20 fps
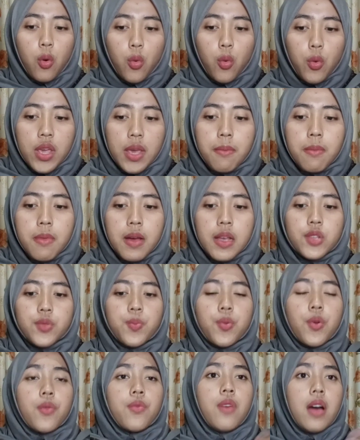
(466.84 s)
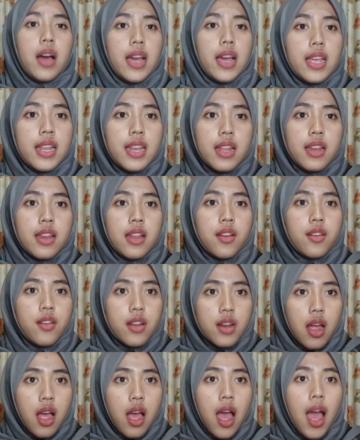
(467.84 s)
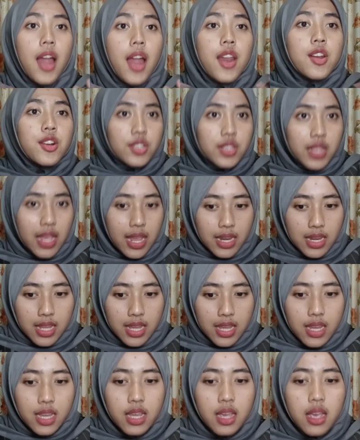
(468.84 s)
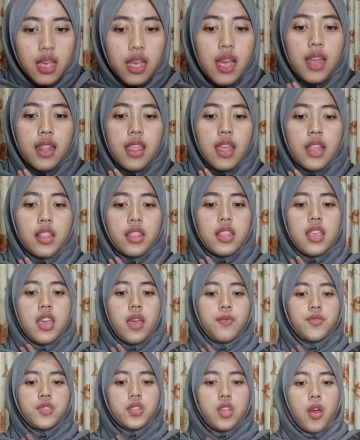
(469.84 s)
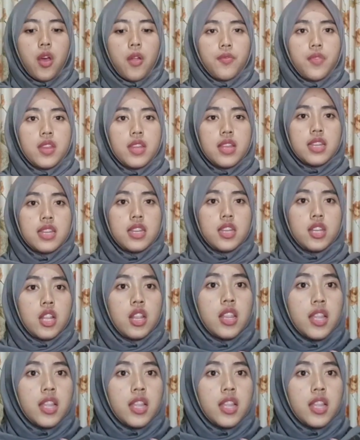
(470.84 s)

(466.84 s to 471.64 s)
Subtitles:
we must provide an understanding that gives confidence to the